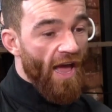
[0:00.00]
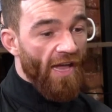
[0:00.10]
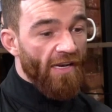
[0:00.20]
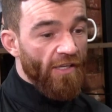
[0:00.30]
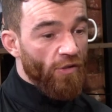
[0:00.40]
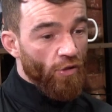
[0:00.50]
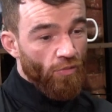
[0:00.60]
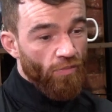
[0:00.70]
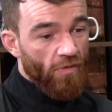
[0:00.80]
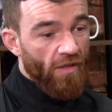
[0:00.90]
And
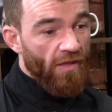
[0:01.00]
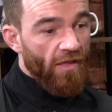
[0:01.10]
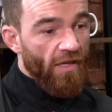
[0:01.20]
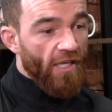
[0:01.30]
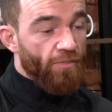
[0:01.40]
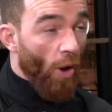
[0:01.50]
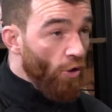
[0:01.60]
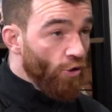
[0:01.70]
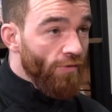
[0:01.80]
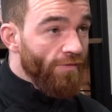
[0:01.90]
it's
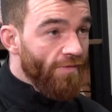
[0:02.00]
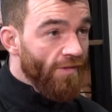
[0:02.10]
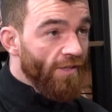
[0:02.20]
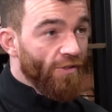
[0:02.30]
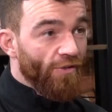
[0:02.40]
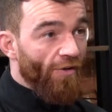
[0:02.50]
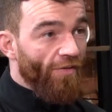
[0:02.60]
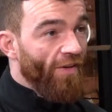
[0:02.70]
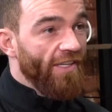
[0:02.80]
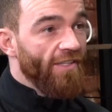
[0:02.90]
boxing. It's not
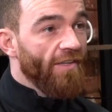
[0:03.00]
fighting.